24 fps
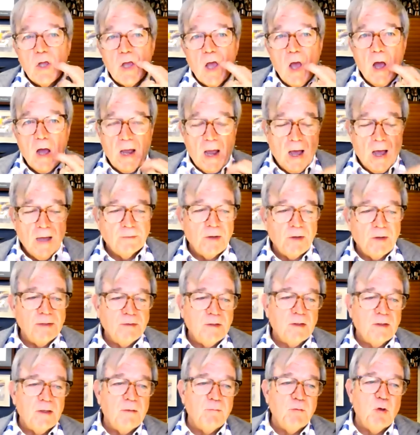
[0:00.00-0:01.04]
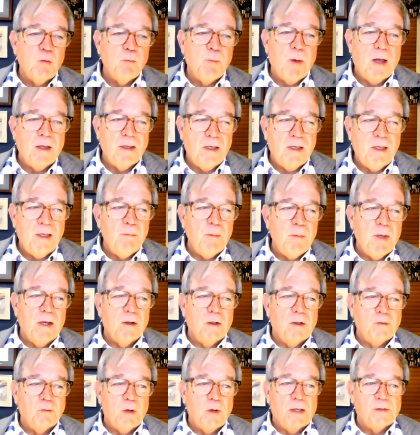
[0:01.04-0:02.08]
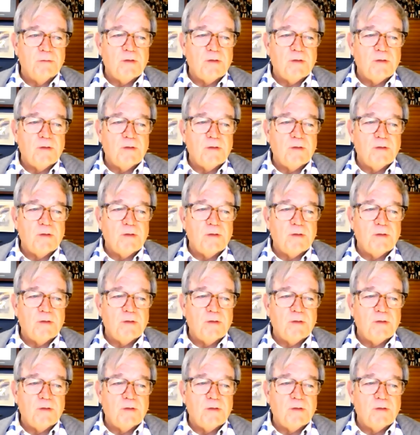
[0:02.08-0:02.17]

I, I'd like to give you my email address.